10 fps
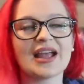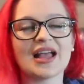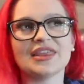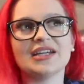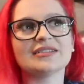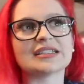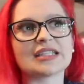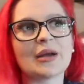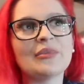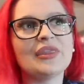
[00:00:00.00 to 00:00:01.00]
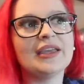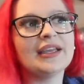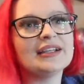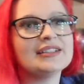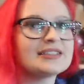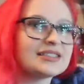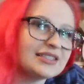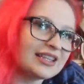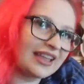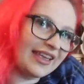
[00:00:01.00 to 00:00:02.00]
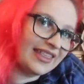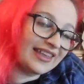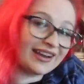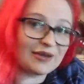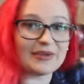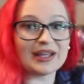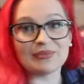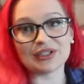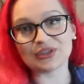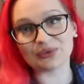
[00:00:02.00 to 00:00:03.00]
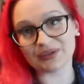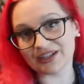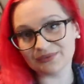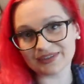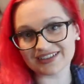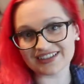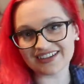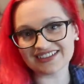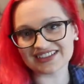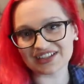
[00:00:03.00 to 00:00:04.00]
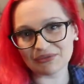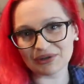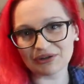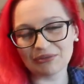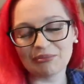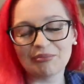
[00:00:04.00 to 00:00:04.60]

There are some things that I may be twinning with a certain someone on,